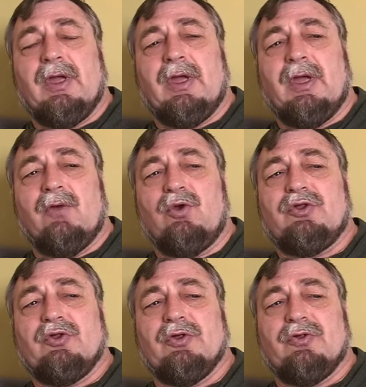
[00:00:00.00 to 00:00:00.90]

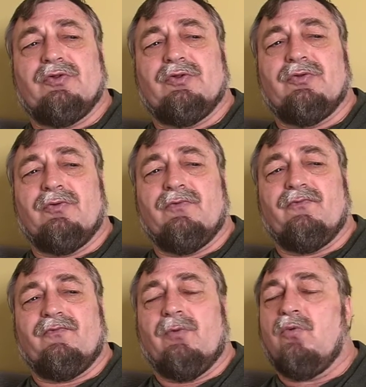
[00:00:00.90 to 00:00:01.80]
which is,
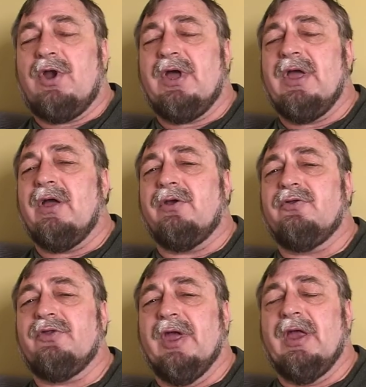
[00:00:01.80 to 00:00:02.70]
from what I
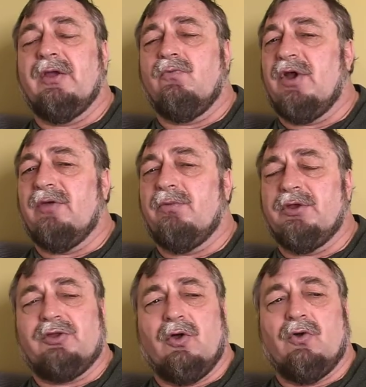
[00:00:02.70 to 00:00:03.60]
understand and what I've
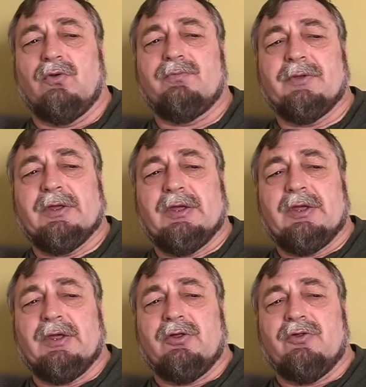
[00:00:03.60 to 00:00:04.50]
been told,
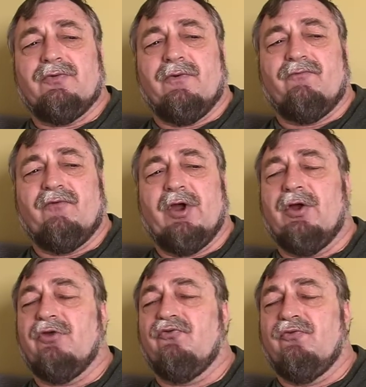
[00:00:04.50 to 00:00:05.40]
is
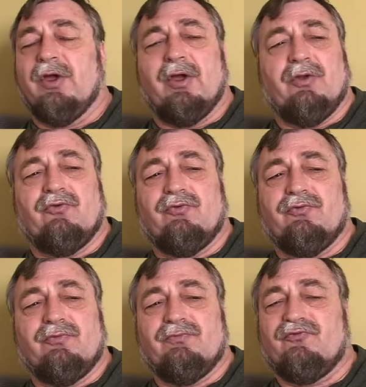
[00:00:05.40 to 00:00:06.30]
a
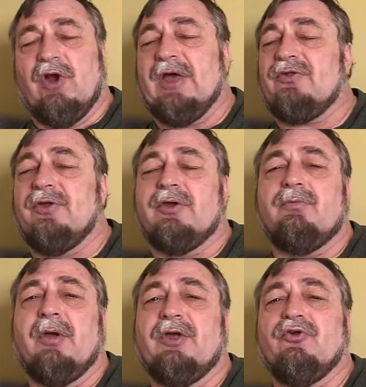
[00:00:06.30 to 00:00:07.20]
drastic
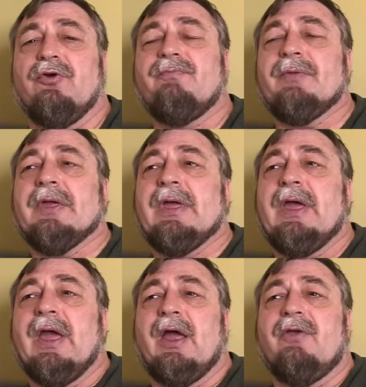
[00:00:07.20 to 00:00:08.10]
measure
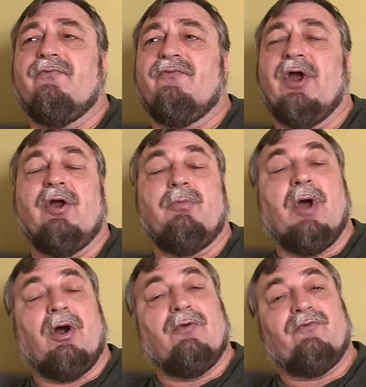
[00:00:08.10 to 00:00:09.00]
and very
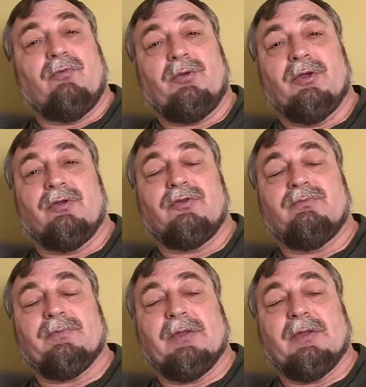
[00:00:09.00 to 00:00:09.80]
powerful pills.